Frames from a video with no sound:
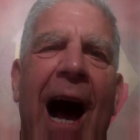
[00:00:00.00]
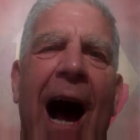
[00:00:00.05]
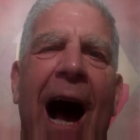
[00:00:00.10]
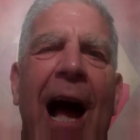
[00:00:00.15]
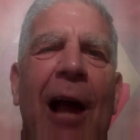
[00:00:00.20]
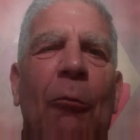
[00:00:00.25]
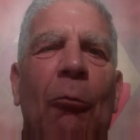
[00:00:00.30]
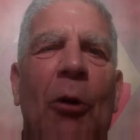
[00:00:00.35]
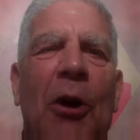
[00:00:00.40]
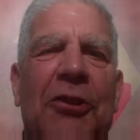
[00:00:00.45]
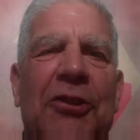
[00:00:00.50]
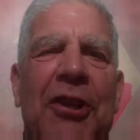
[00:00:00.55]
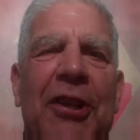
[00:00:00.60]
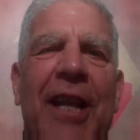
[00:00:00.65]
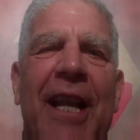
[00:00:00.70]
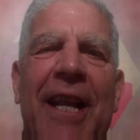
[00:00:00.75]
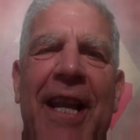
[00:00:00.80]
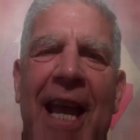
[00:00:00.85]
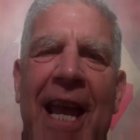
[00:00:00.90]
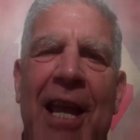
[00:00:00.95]
I wasn't
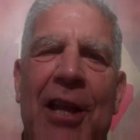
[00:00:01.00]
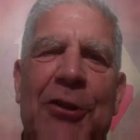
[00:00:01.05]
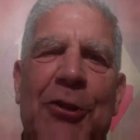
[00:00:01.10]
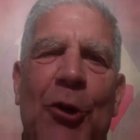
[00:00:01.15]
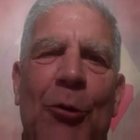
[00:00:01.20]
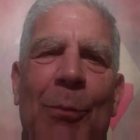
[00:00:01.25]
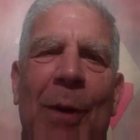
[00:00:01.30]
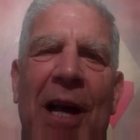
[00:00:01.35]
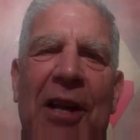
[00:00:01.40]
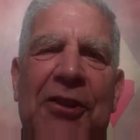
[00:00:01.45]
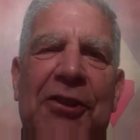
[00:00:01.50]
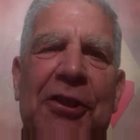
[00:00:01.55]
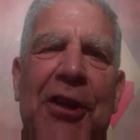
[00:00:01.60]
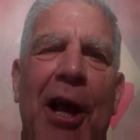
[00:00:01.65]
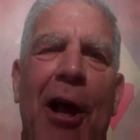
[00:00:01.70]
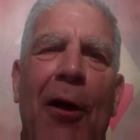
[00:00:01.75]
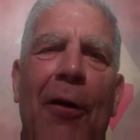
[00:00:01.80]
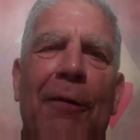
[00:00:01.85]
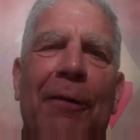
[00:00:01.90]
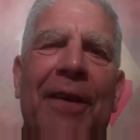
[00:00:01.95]
an angel
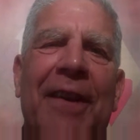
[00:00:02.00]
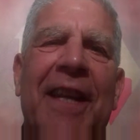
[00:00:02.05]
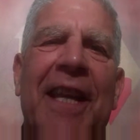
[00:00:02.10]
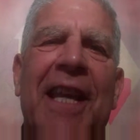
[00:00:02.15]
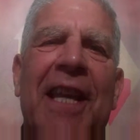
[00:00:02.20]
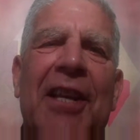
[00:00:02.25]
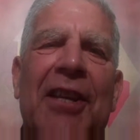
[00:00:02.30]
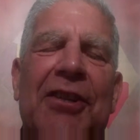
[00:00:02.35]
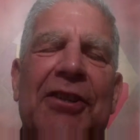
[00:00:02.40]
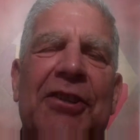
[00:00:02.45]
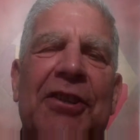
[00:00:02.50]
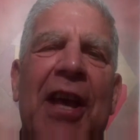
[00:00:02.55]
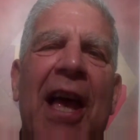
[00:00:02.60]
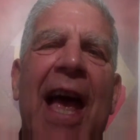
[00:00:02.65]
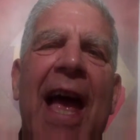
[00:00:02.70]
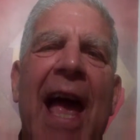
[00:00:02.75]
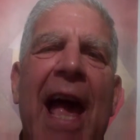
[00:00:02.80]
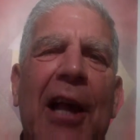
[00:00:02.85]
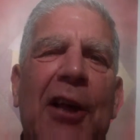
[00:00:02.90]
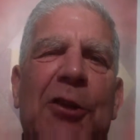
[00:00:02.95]
myself, and his
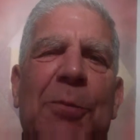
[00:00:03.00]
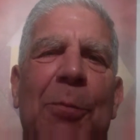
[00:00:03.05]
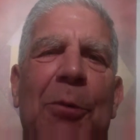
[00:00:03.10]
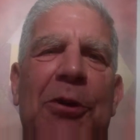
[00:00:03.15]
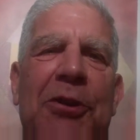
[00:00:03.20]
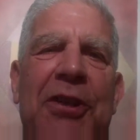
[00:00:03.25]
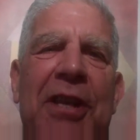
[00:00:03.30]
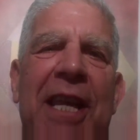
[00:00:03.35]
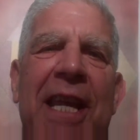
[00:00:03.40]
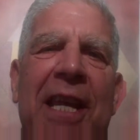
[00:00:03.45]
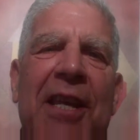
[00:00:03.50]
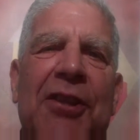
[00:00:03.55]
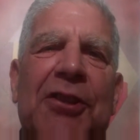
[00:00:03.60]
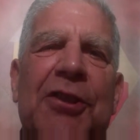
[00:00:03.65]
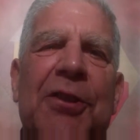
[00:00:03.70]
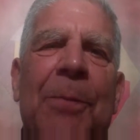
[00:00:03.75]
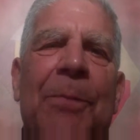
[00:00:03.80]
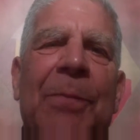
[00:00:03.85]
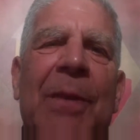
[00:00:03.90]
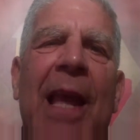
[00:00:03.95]

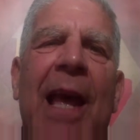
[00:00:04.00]
expertise